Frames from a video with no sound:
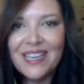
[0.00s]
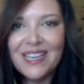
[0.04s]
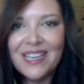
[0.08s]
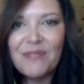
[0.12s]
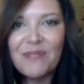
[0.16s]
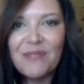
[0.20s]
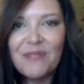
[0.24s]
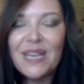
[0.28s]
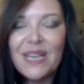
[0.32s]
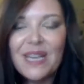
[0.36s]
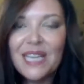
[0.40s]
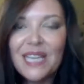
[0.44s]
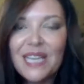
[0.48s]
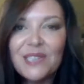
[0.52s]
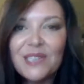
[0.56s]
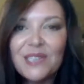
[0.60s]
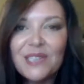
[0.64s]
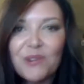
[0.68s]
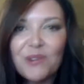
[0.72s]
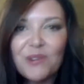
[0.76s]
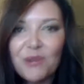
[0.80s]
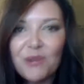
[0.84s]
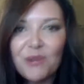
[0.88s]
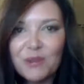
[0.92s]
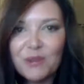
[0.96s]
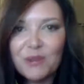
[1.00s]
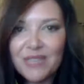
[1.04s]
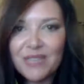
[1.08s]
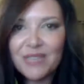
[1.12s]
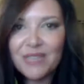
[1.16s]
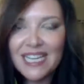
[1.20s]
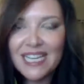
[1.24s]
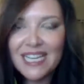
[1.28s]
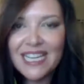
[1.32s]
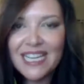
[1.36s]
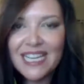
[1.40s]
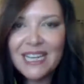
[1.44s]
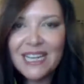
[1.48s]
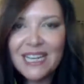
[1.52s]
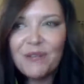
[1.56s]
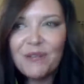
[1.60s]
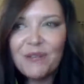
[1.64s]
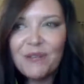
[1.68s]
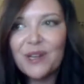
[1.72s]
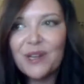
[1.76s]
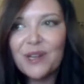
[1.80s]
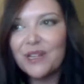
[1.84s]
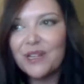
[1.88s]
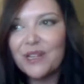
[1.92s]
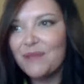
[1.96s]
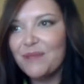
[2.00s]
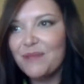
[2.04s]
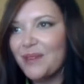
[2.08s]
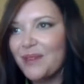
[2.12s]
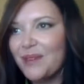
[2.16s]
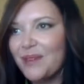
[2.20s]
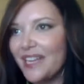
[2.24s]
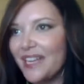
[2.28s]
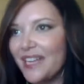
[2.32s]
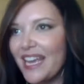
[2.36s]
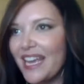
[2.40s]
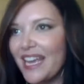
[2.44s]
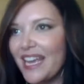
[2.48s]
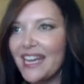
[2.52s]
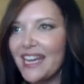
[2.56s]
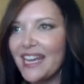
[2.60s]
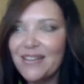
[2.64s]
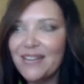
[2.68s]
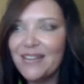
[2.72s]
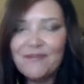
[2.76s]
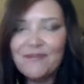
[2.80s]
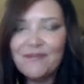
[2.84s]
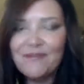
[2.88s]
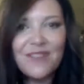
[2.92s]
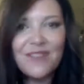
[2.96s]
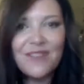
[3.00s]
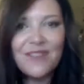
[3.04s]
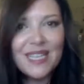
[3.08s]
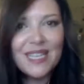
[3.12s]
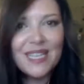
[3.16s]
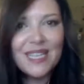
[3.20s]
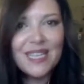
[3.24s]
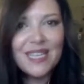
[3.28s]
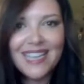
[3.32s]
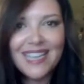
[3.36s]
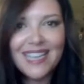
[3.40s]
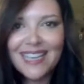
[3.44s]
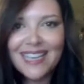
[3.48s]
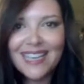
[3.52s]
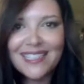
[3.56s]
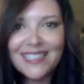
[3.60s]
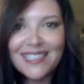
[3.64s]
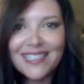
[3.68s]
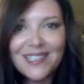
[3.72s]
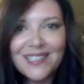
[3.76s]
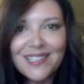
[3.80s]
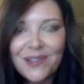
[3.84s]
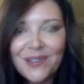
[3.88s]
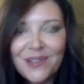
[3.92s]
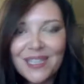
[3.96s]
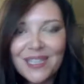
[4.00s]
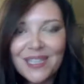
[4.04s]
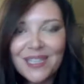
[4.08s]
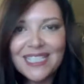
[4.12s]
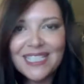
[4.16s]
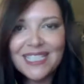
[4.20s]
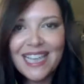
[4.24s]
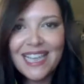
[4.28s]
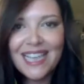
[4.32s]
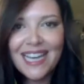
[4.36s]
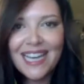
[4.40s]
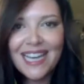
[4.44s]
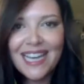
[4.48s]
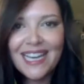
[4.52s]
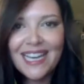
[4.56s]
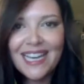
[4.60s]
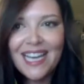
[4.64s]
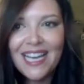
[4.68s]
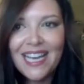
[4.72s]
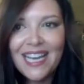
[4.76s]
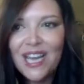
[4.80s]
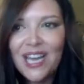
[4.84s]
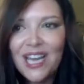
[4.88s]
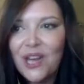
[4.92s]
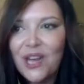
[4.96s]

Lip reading: We get into a routine. We're communicating via text during the day.